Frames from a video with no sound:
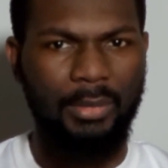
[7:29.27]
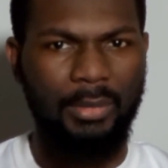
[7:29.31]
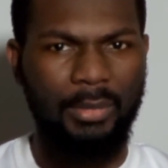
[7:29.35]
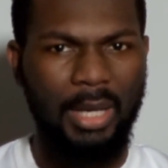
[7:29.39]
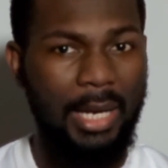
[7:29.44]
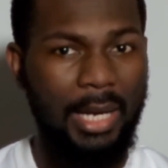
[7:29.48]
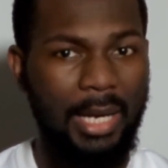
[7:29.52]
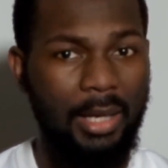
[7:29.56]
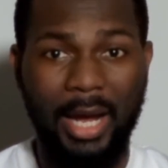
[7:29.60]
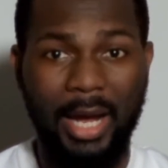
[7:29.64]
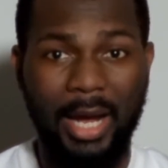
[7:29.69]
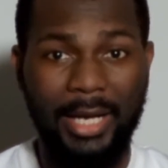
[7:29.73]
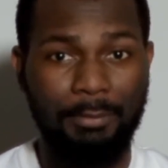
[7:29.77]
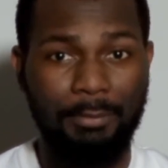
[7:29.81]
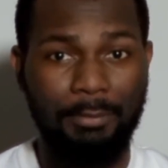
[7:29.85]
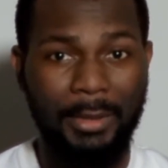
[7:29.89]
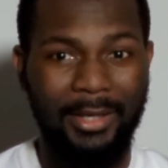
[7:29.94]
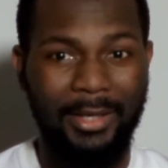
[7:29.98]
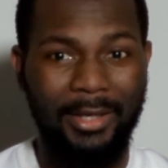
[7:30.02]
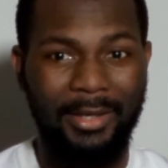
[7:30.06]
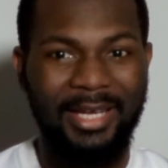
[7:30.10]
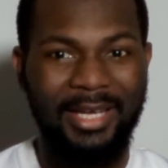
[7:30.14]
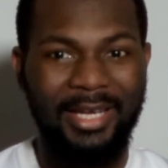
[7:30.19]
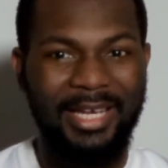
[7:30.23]
And like
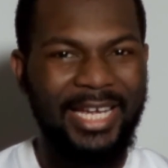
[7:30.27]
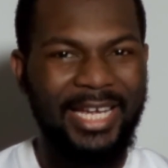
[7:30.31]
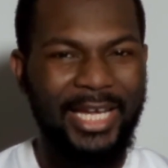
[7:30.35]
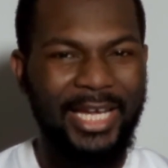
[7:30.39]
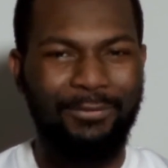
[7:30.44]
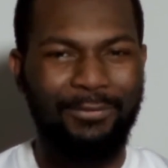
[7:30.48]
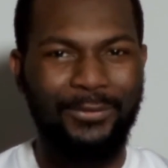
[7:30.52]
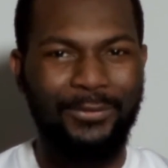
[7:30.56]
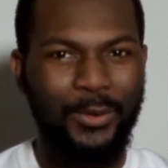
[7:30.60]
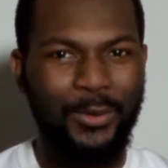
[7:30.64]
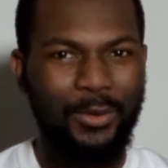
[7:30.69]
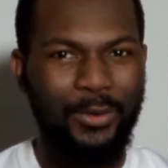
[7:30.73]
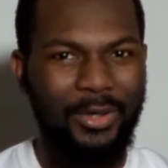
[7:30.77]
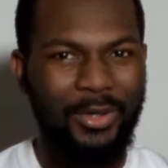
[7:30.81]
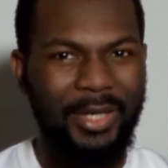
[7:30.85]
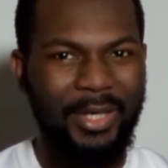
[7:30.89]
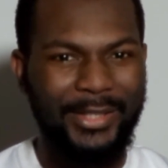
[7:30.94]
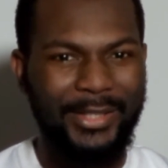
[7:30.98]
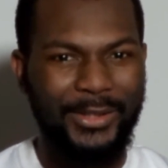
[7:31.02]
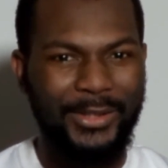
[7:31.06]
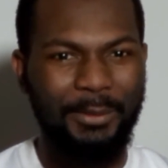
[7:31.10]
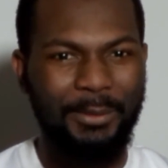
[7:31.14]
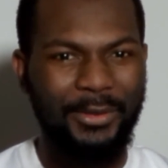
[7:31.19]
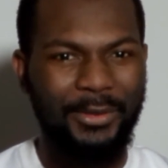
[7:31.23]
me, if you're
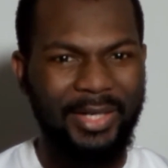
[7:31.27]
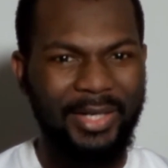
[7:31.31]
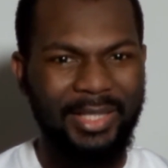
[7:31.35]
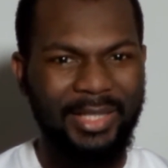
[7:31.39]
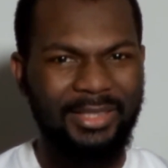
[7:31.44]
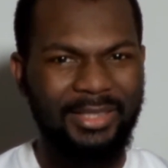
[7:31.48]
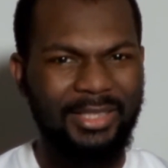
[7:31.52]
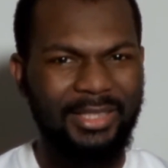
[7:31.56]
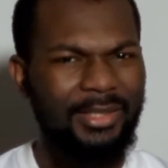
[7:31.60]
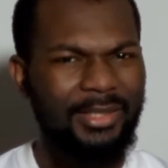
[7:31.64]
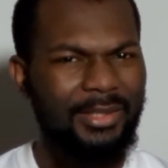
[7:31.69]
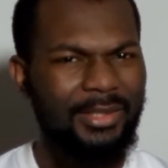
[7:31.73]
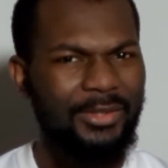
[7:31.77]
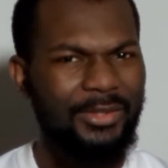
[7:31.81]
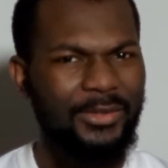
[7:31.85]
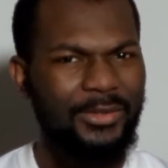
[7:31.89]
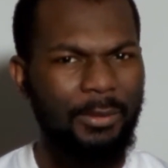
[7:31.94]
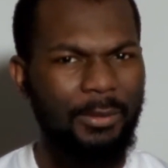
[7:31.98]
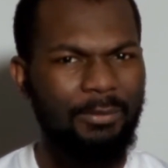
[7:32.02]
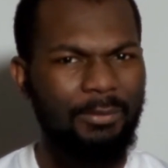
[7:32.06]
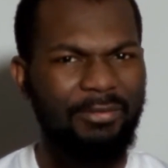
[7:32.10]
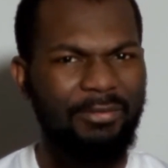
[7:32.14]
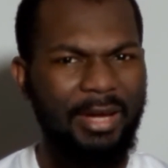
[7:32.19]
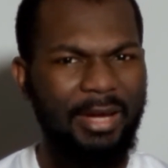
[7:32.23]
experiencing
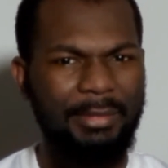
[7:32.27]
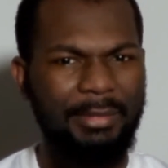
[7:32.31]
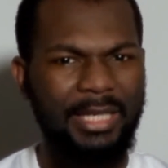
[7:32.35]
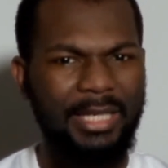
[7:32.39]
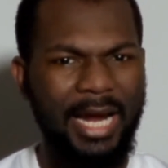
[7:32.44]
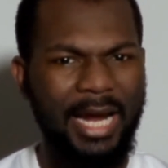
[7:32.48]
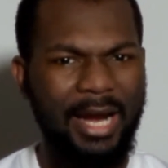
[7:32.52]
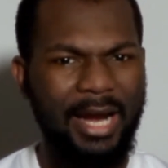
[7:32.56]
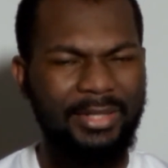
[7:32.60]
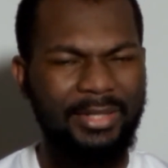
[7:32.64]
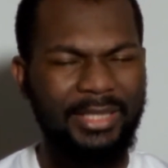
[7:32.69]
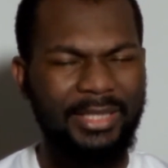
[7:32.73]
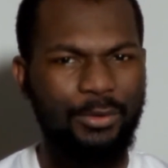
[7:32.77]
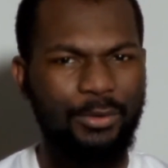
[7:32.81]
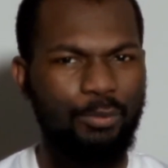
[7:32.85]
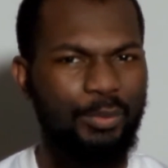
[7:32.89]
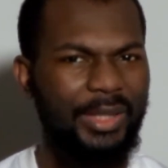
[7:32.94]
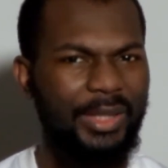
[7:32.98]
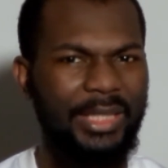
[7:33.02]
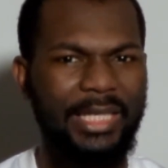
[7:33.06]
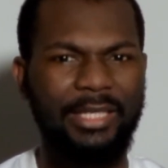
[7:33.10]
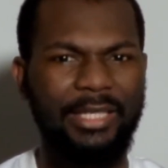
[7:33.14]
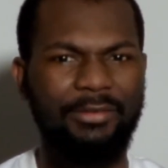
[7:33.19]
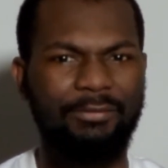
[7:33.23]
some familiarity
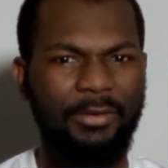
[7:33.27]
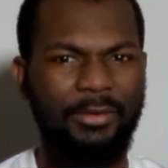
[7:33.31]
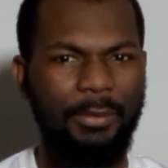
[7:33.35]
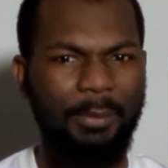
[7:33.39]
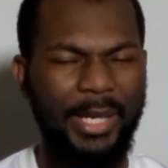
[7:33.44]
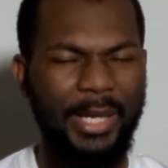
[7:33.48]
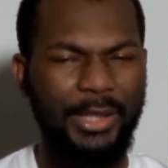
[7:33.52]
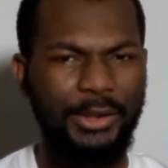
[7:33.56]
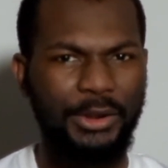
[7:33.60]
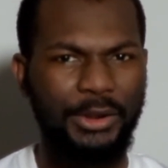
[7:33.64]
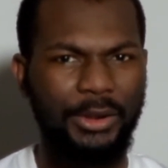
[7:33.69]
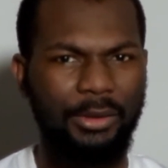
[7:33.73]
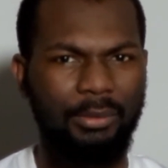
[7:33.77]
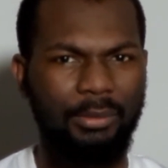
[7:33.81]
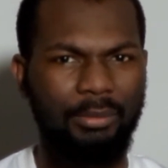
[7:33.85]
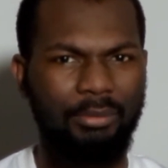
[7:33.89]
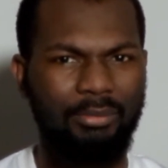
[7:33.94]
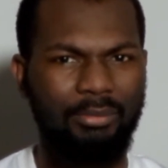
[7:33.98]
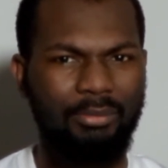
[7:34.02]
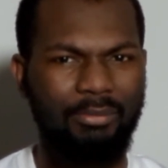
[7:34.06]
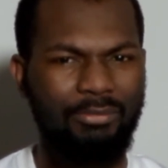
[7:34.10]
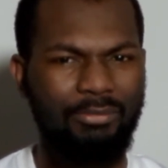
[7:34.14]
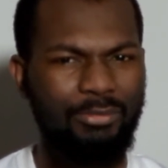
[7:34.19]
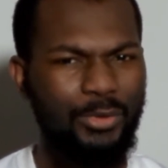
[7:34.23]
with the information,
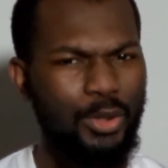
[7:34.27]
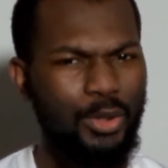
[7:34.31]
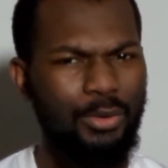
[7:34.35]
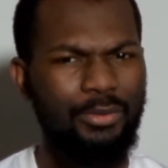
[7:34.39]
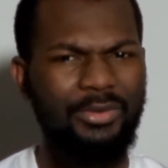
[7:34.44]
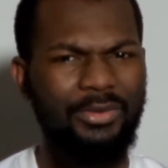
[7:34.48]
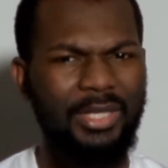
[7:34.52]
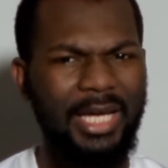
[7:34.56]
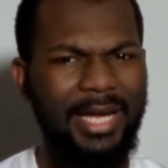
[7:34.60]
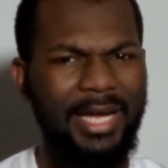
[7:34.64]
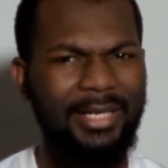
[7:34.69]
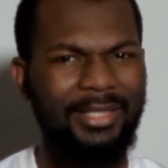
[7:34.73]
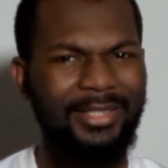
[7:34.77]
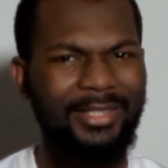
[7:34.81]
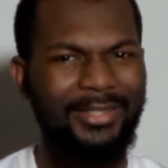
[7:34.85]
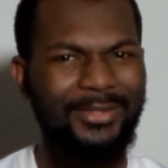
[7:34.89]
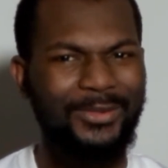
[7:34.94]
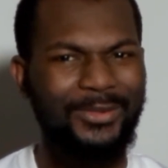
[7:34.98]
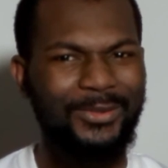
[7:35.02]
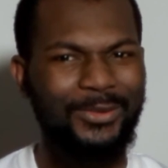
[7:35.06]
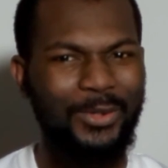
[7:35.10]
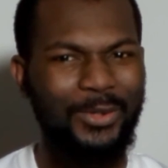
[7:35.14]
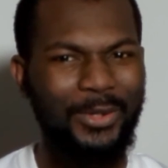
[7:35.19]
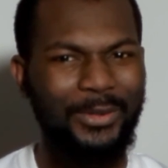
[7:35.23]
know that
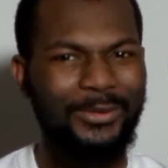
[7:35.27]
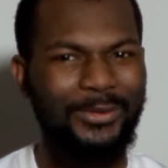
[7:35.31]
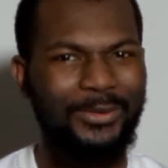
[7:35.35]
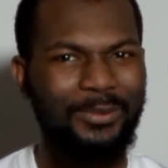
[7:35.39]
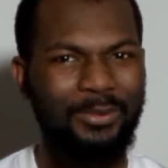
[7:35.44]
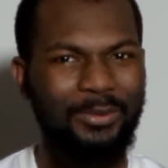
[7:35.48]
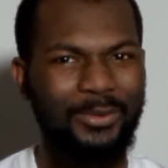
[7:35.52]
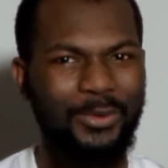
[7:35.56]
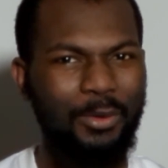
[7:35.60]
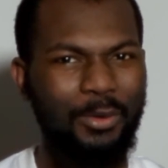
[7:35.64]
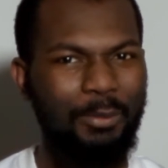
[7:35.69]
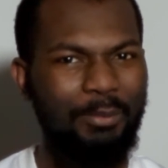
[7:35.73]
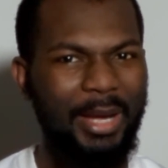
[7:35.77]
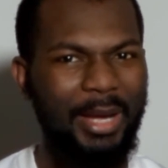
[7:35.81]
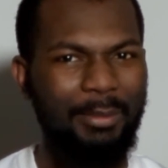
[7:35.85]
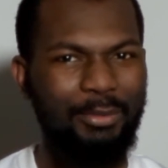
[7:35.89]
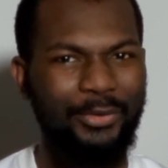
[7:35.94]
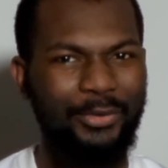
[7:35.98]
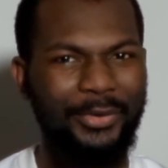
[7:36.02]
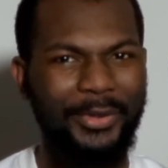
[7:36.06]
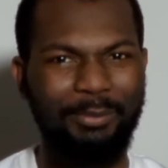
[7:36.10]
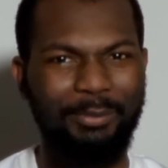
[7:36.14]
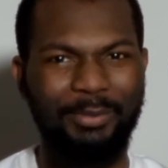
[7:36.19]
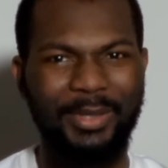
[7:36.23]
it's not your
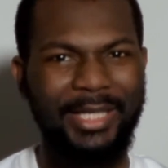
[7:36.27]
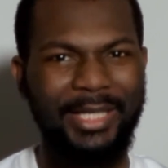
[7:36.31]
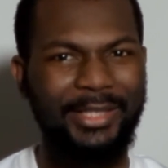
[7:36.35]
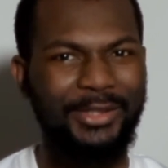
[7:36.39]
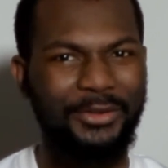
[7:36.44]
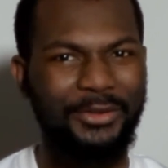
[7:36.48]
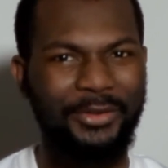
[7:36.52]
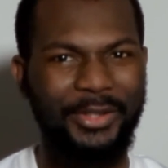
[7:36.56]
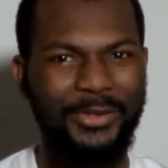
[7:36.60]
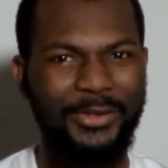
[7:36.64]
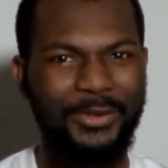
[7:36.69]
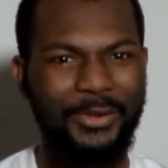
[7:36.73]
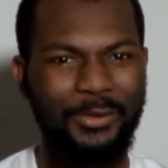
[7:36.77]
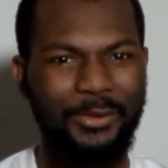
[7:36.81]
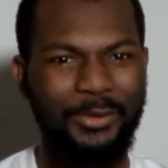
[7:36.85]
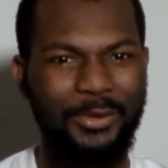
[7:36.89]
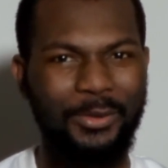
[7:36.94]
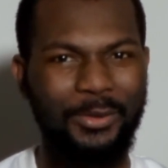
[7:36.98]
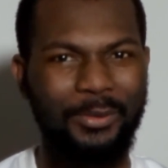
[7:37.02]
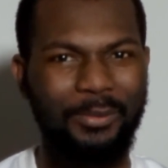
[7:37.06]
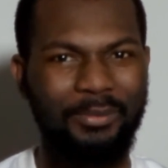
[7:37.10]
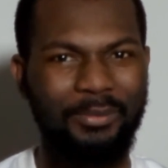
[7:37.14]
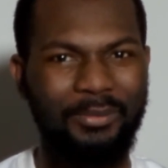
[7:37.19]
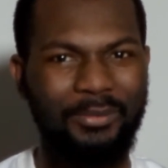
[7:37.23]
memory playing tricks on you.